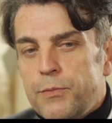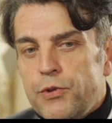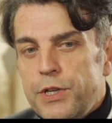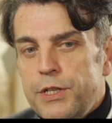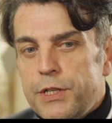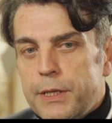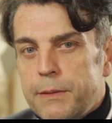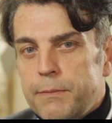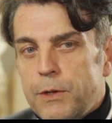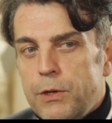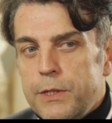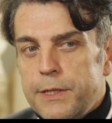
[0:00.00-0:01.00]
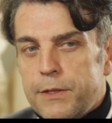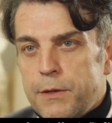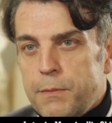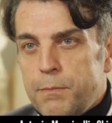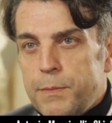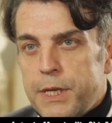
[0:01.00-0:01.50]
bridge, and also
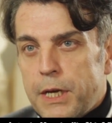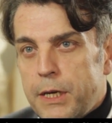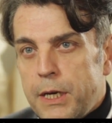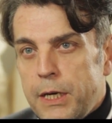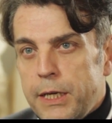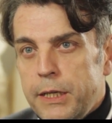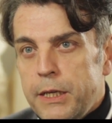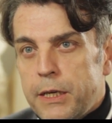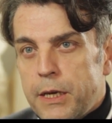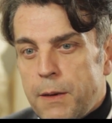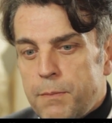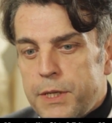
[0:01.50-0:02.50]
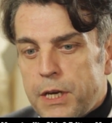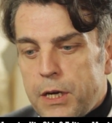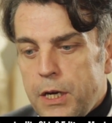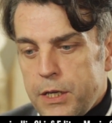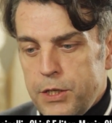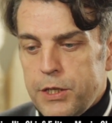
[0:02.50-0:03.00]
in psychoanalytic and
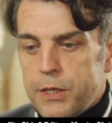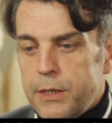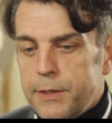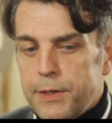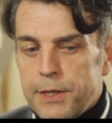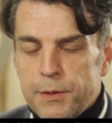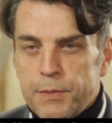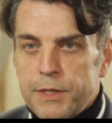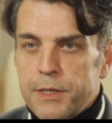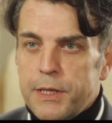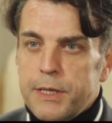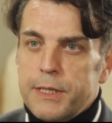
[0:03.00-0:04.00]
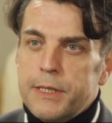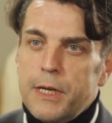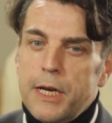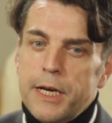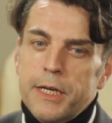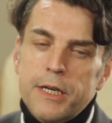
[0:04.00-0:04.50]
psychological terms, it's
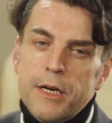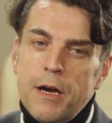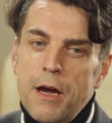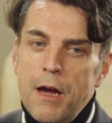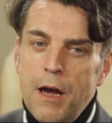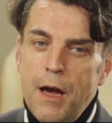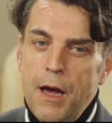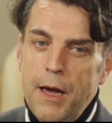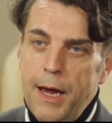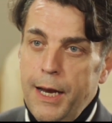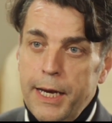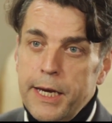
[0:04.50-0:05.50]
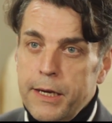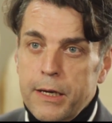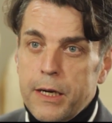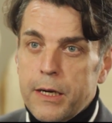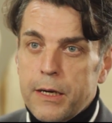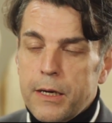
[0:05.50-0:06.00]
like a
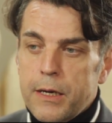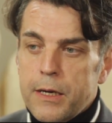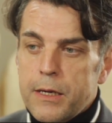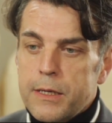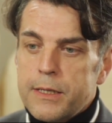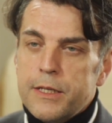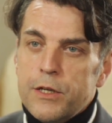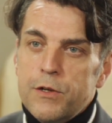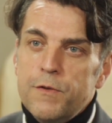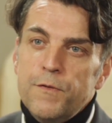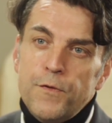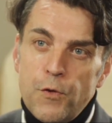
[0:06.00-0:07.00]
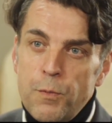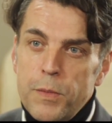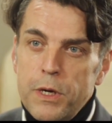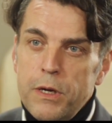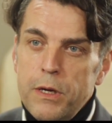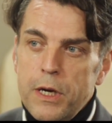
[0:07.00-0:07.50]
link. So for
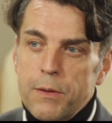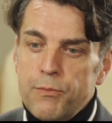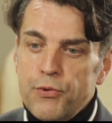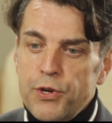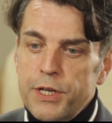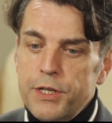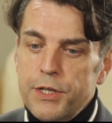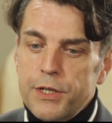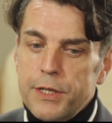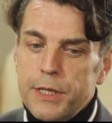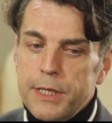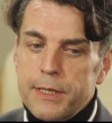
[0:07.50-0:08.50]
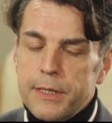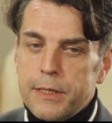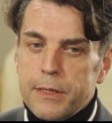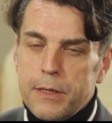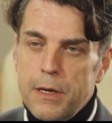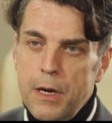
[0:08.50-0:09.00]
me, a bridge
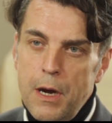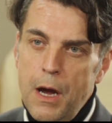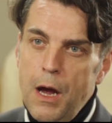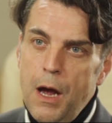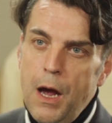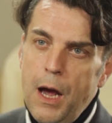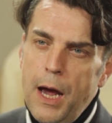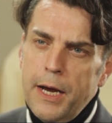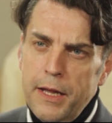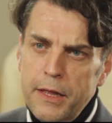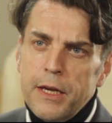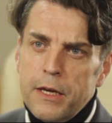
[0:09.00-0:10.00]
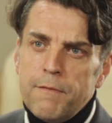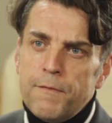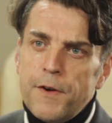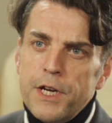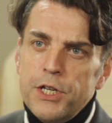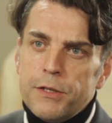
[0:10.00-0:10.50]
is, and I think in
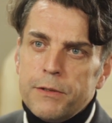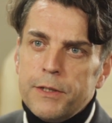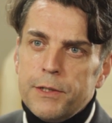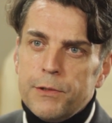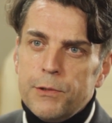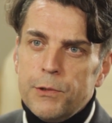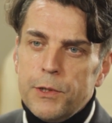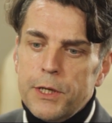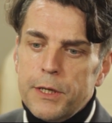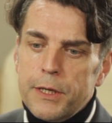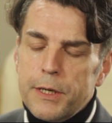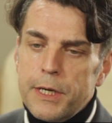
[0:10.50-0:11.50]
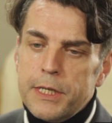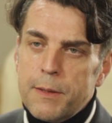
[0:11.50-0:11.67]
fashion too, is